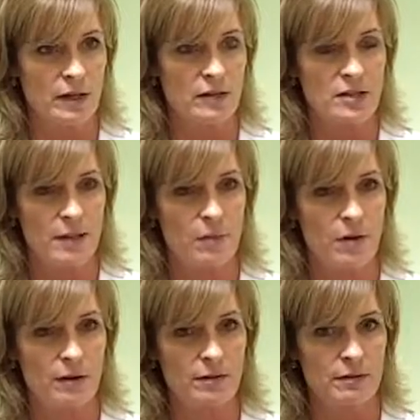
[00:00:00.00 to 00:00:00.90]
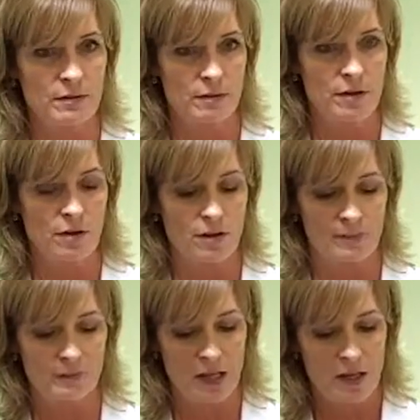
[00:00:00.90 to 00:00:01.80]
okay? Tap water, no go.
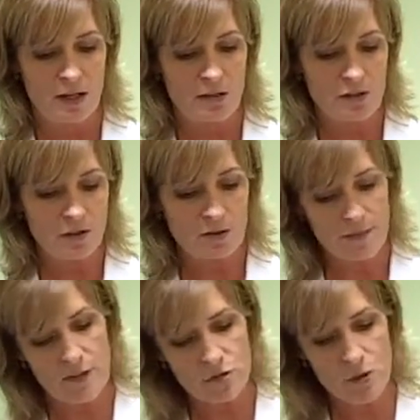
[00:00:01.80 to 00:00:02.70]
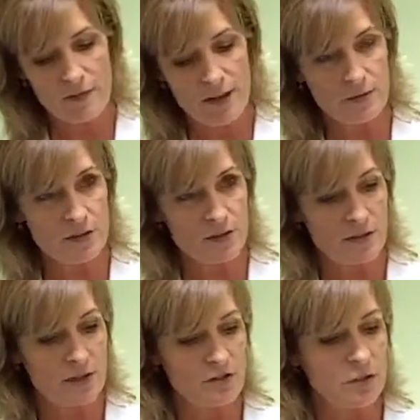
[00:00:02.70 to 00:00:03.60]
So about 12 ounces,
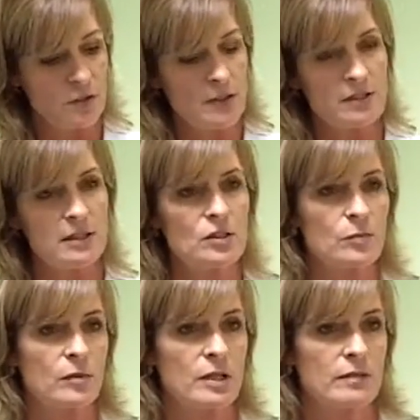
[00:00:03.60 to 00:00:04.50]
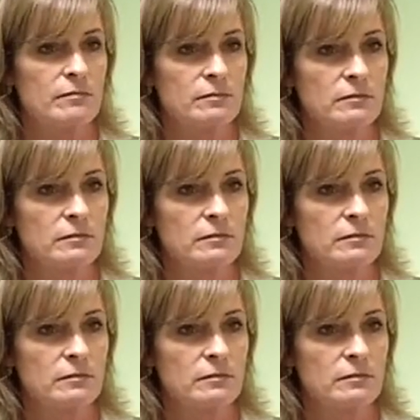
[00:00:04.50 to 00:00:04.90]
all right? Just put a teaspoon in.